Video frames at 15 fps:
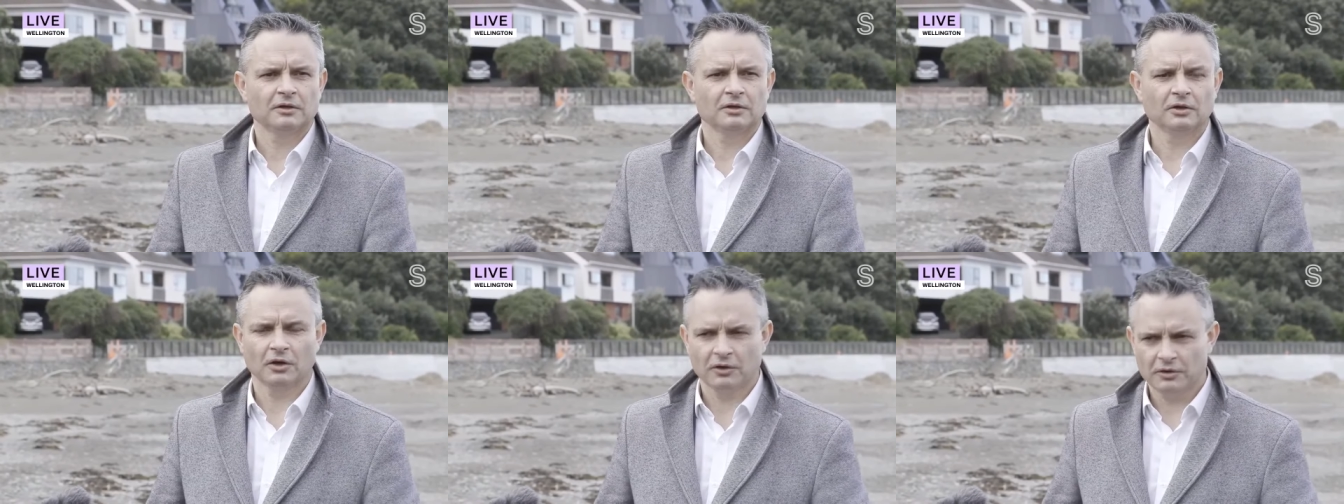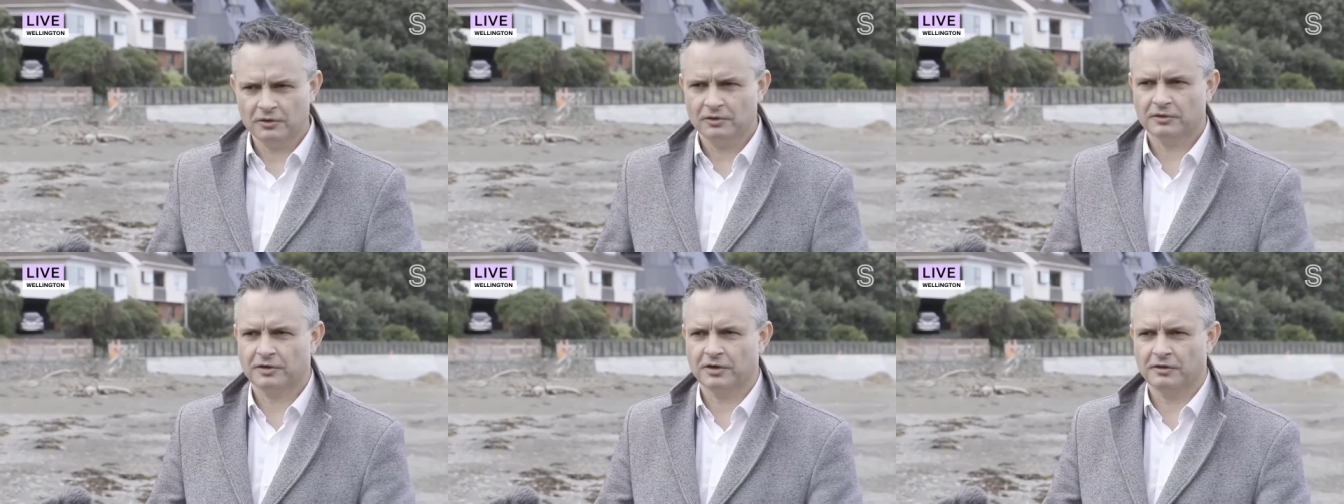No,
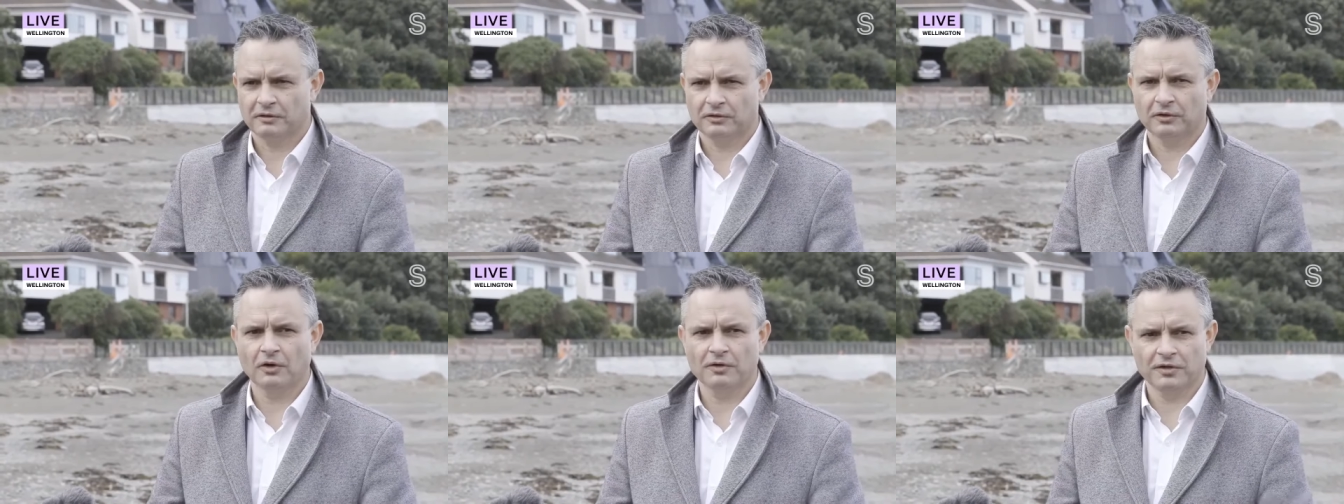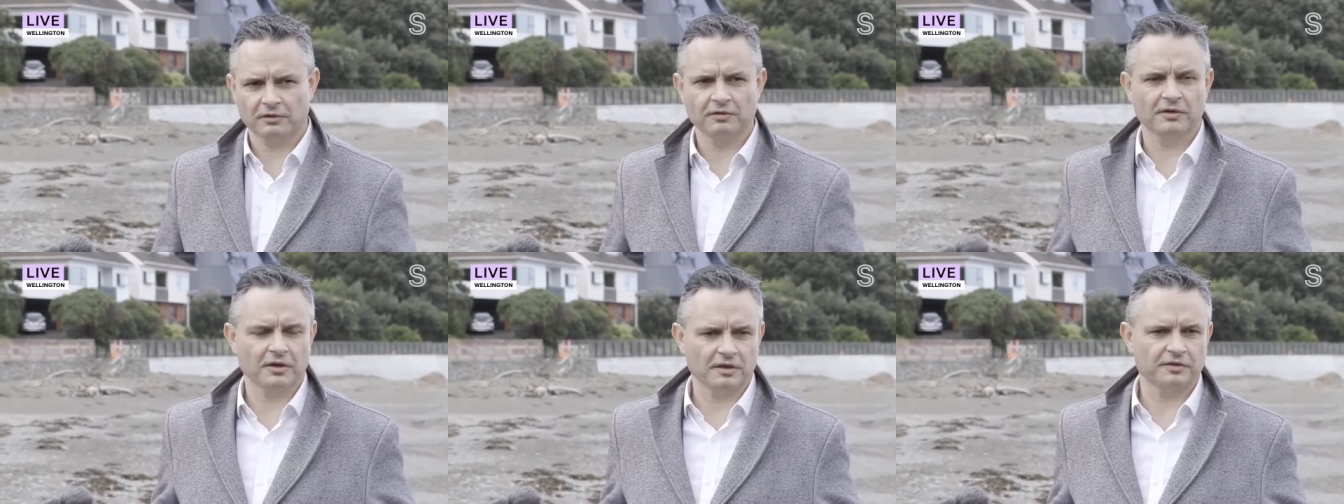there, no,
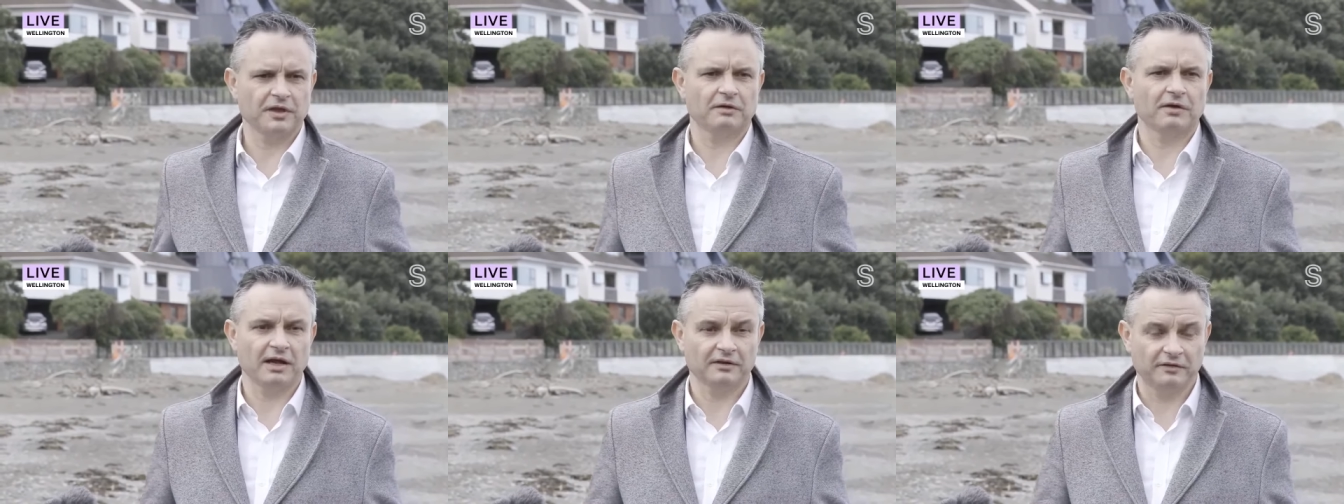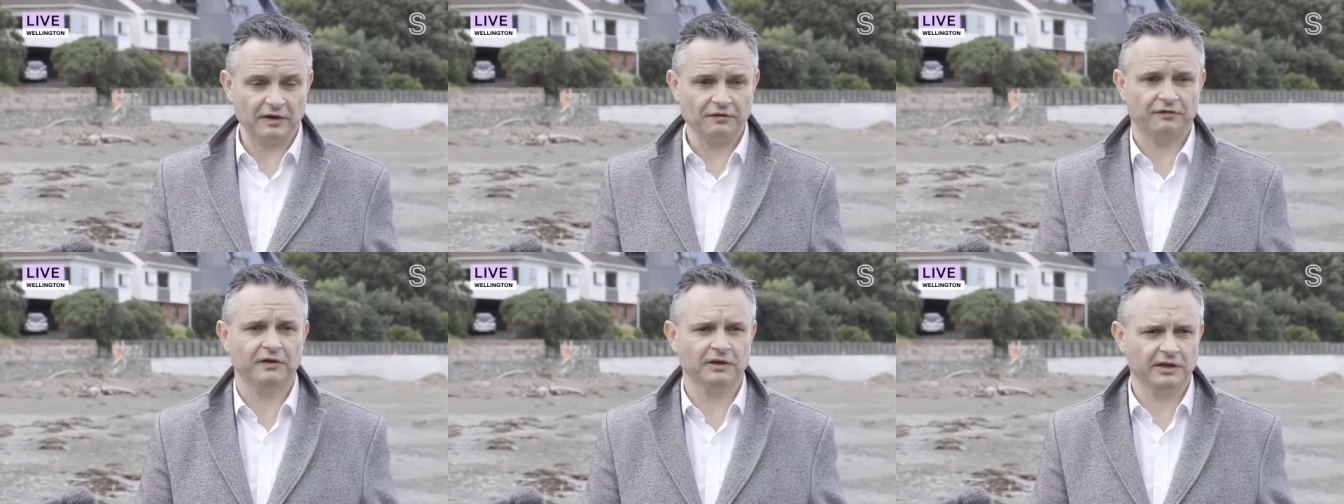there, there are
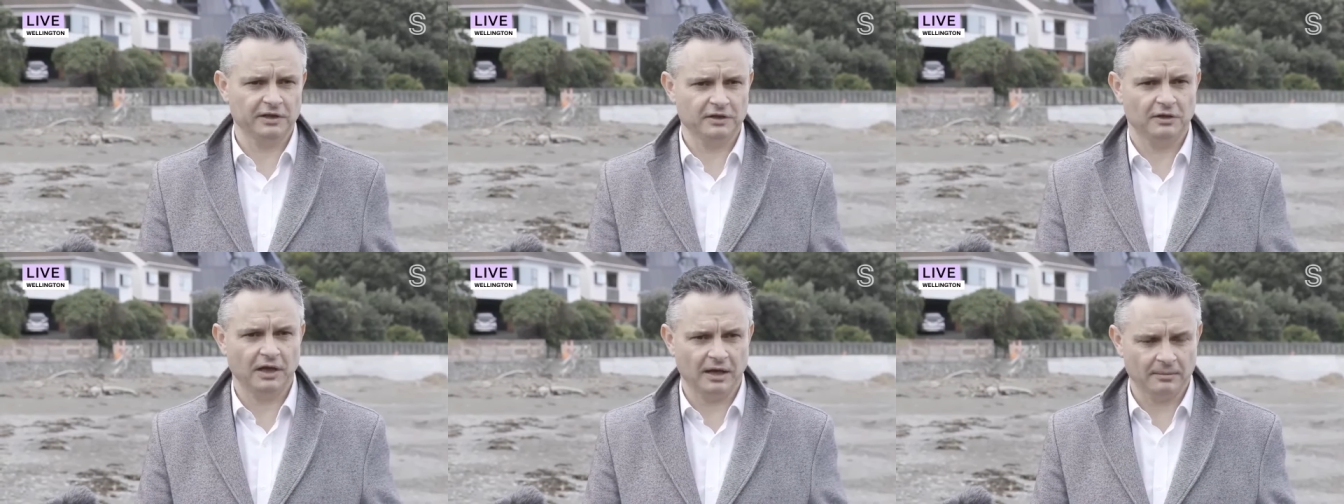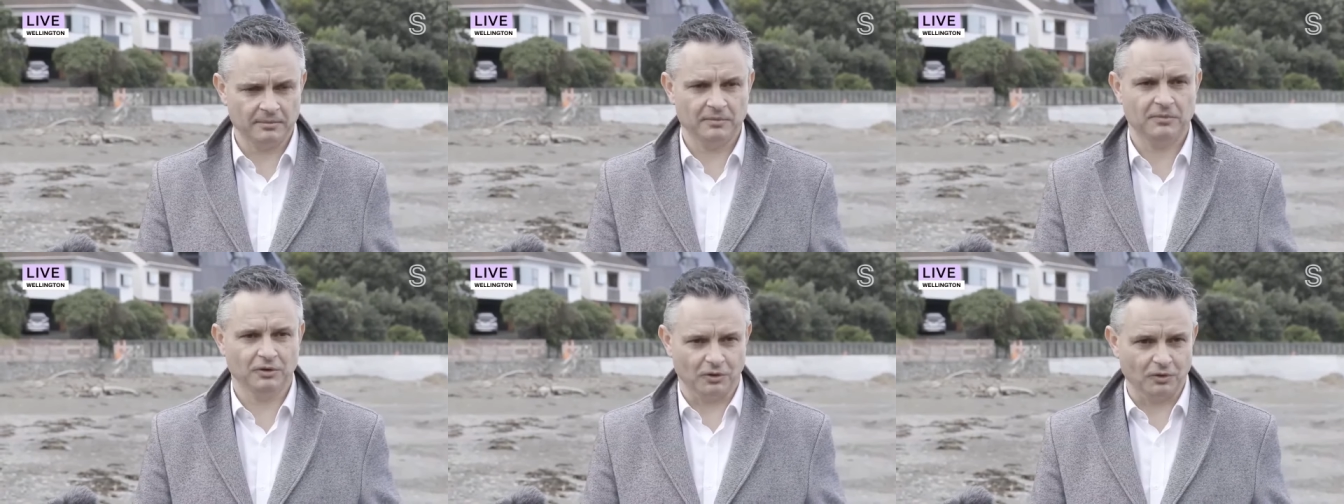definitely,
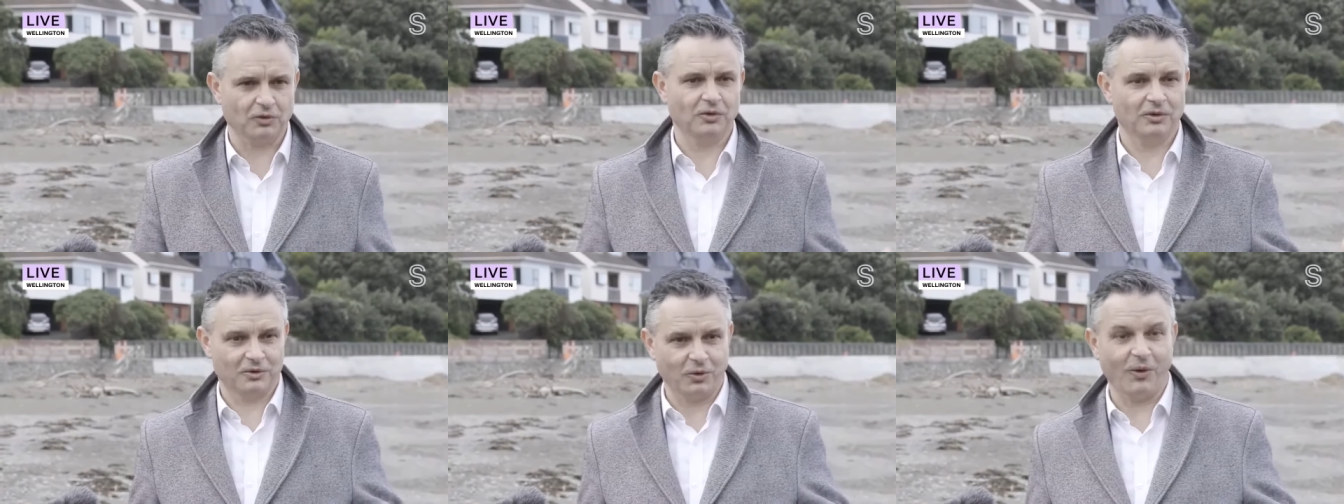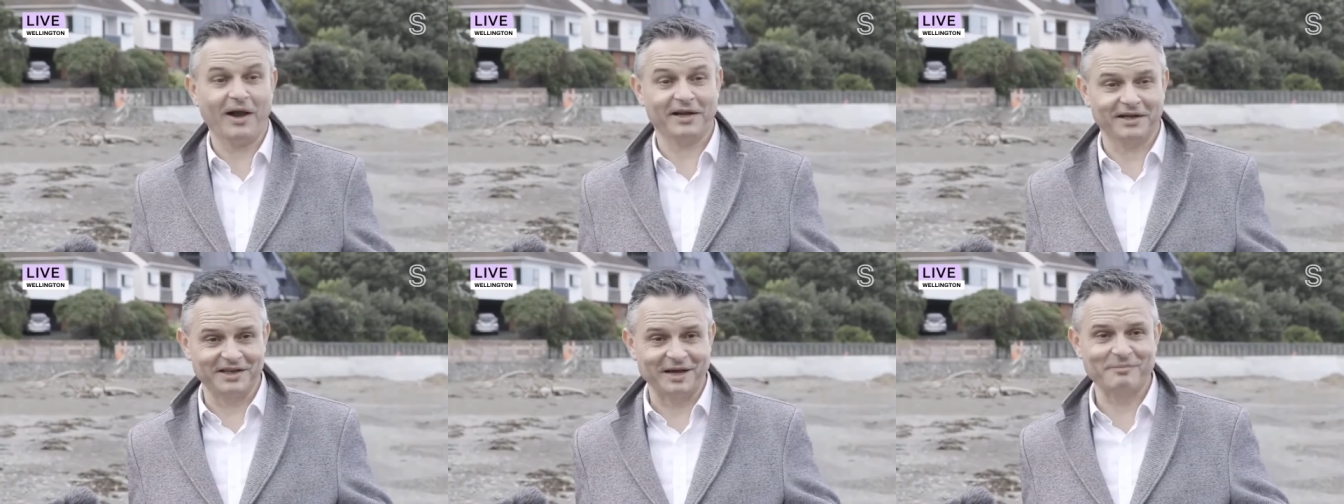um, you know,
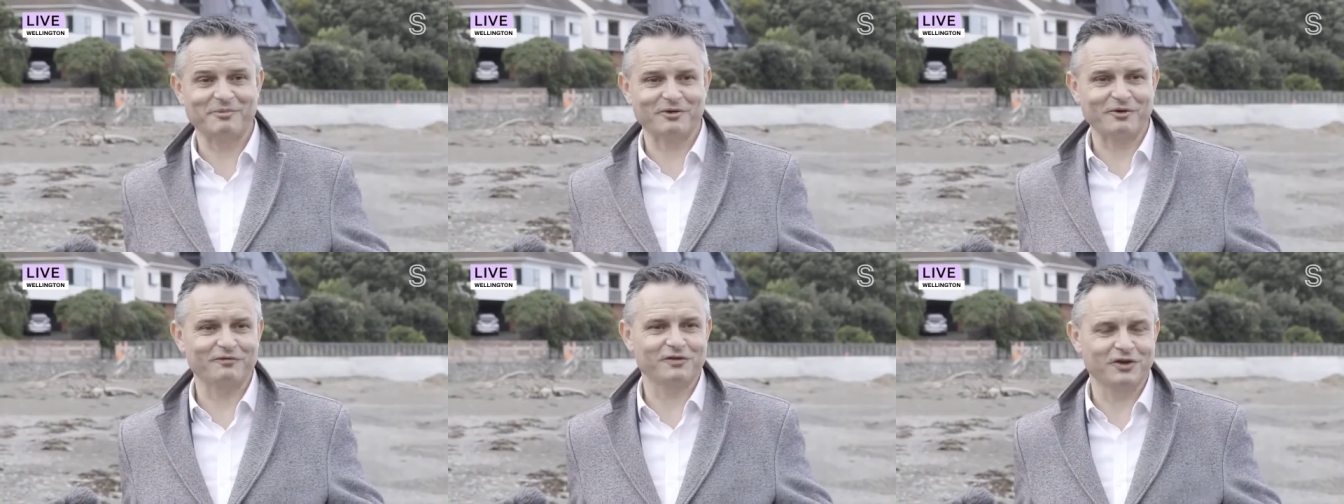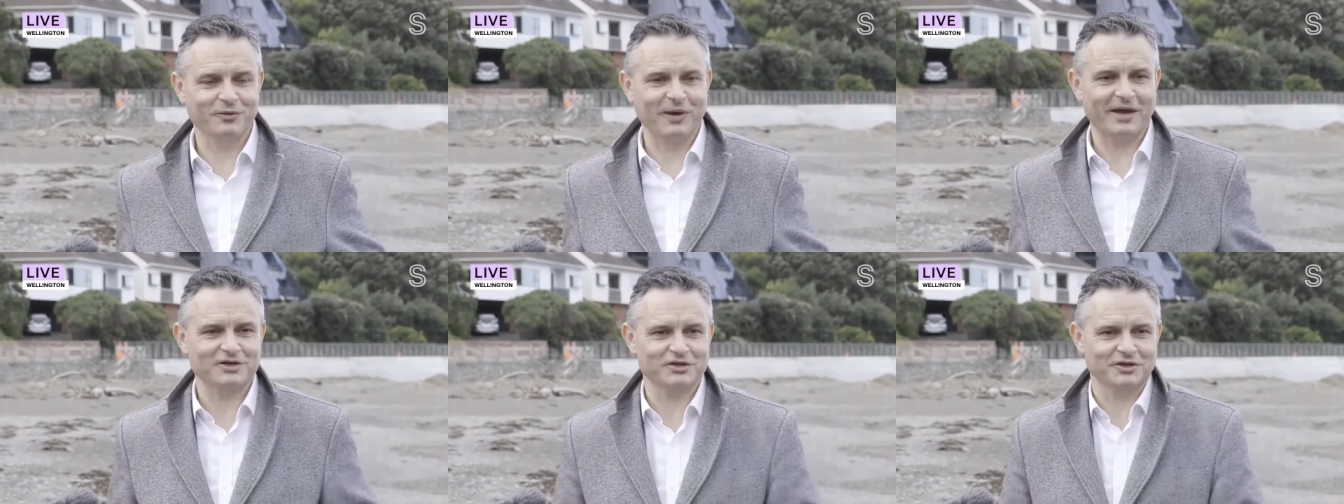quite a number of new
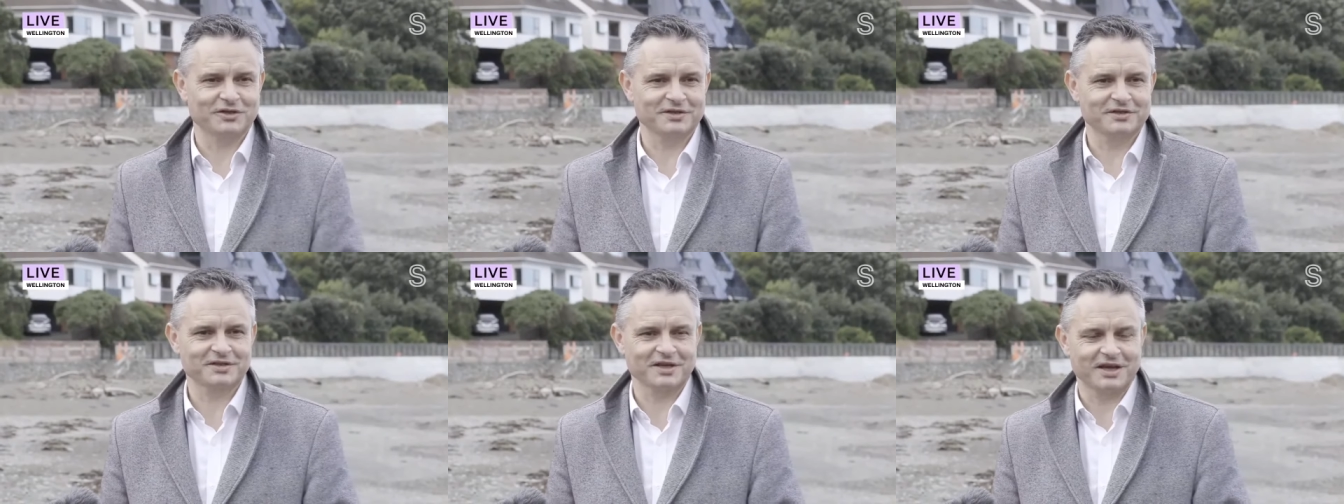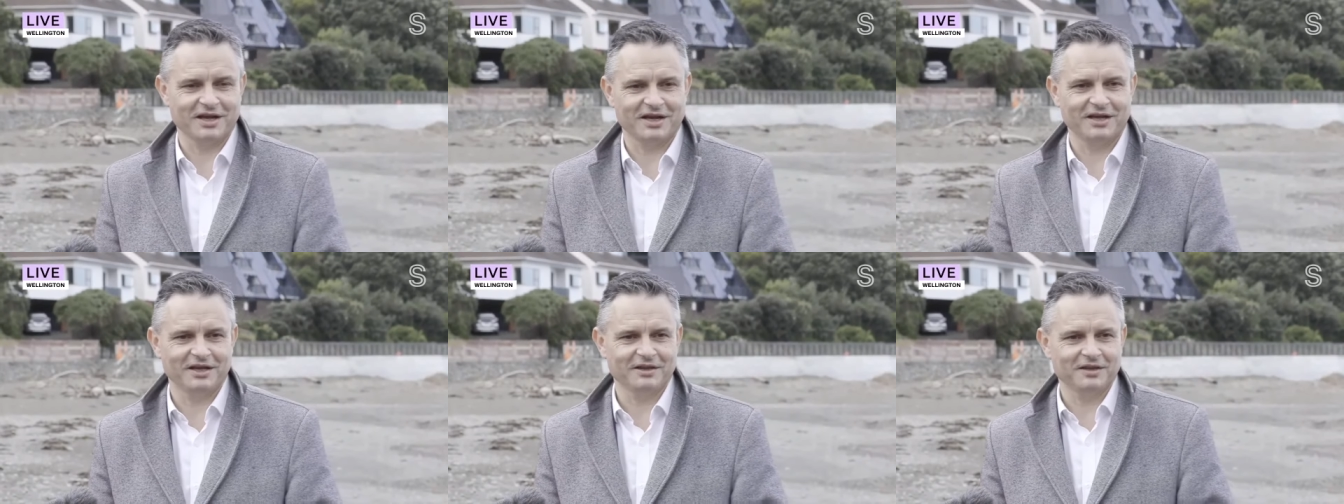actions
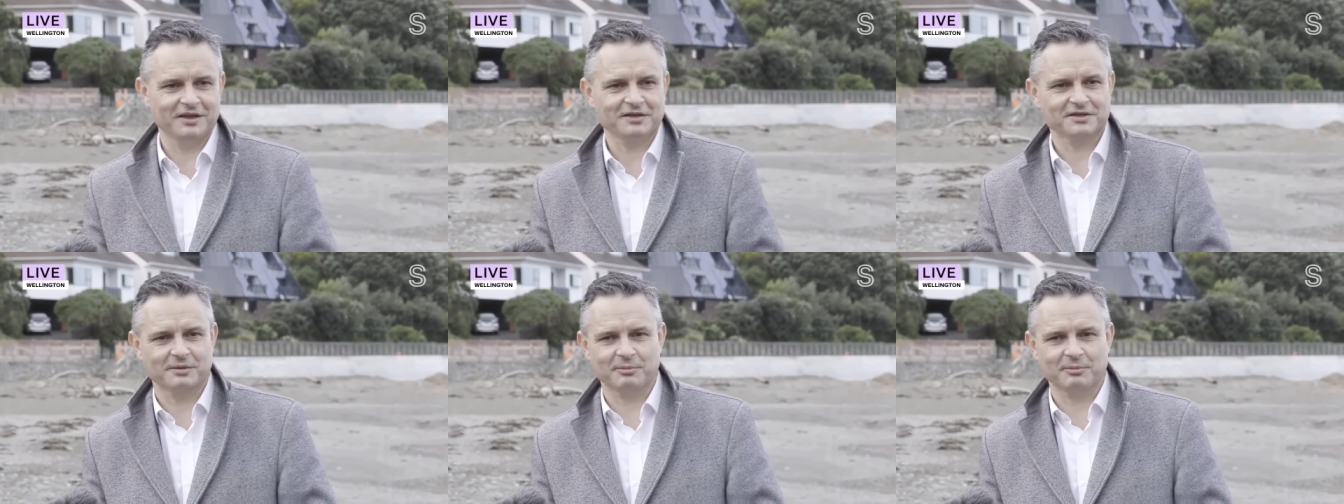uh, in this.